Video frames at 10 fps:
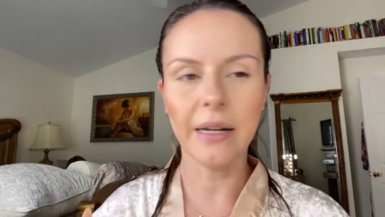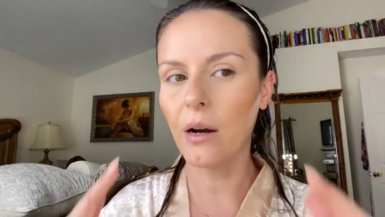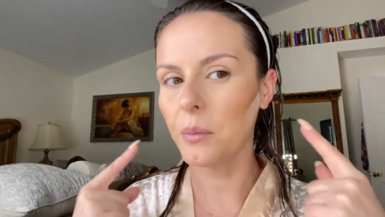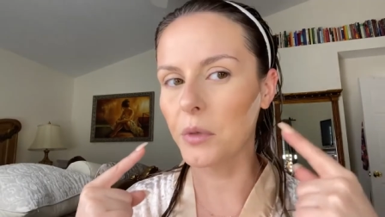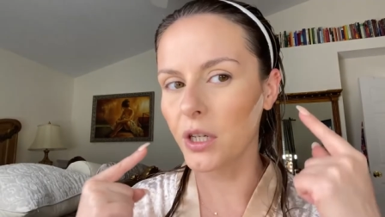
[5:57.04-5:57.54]

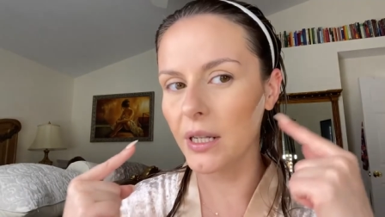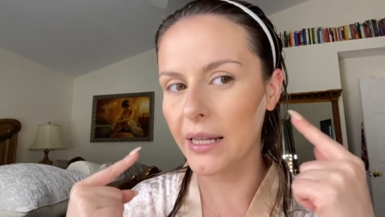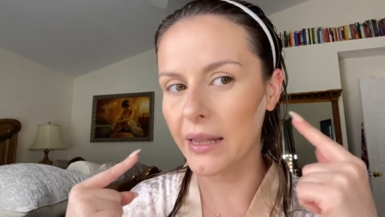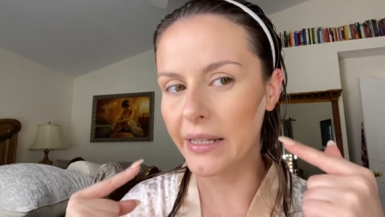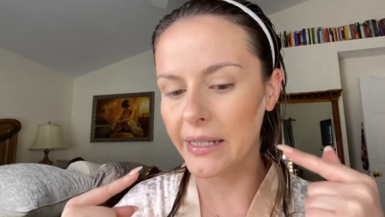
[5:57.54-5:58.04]
Now I'm gonna
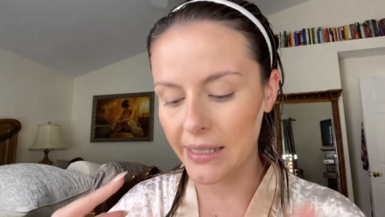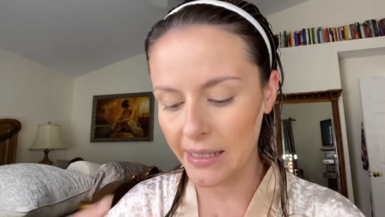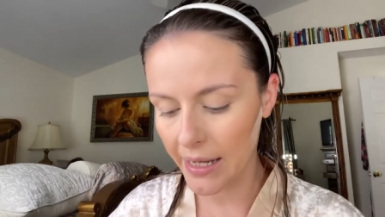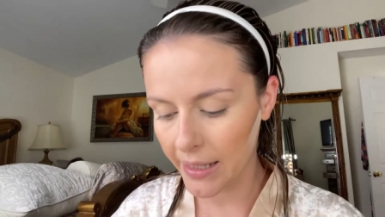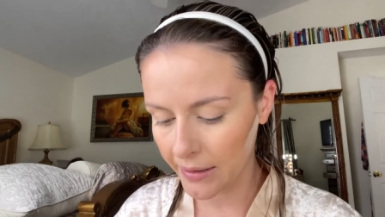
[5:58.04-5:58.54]
let this
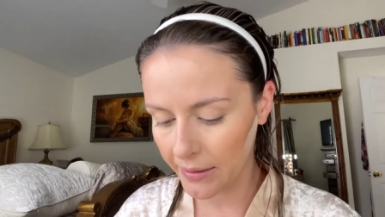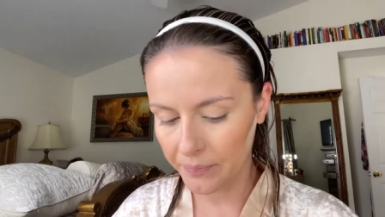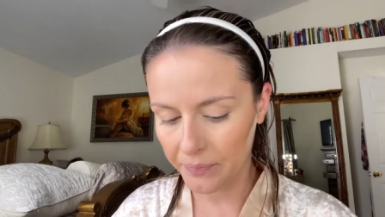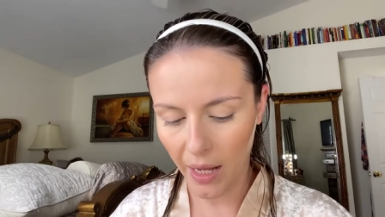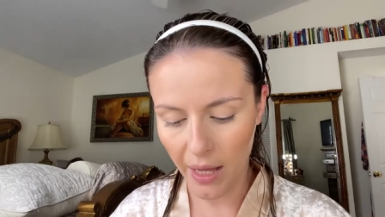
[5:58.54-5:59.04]
sit,
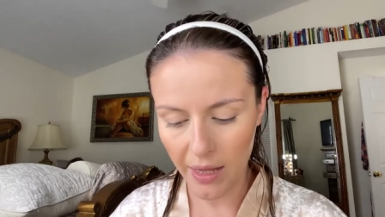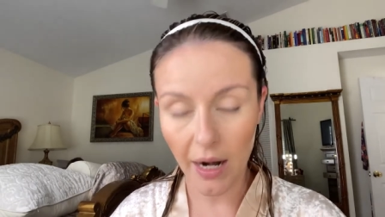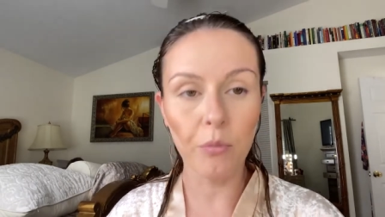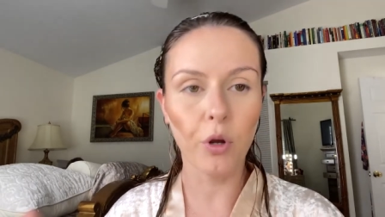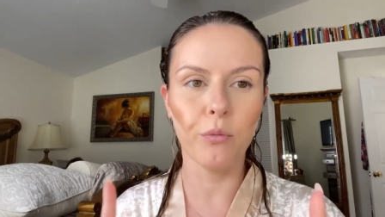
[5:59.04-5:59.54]
and then
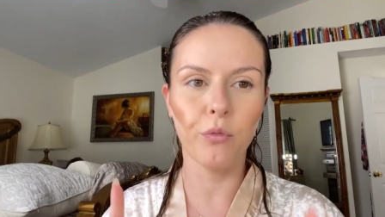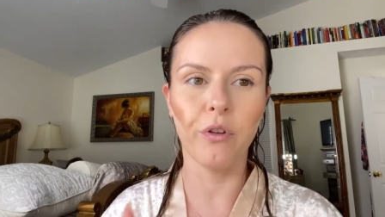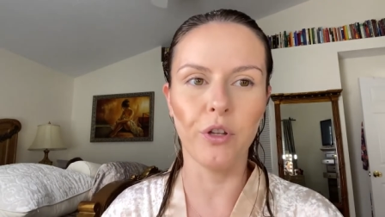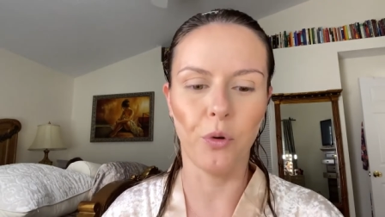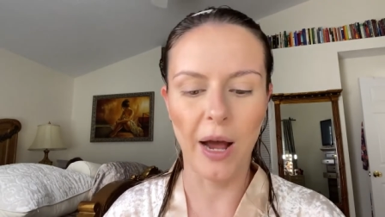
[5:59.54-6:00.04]
I'm gonna move into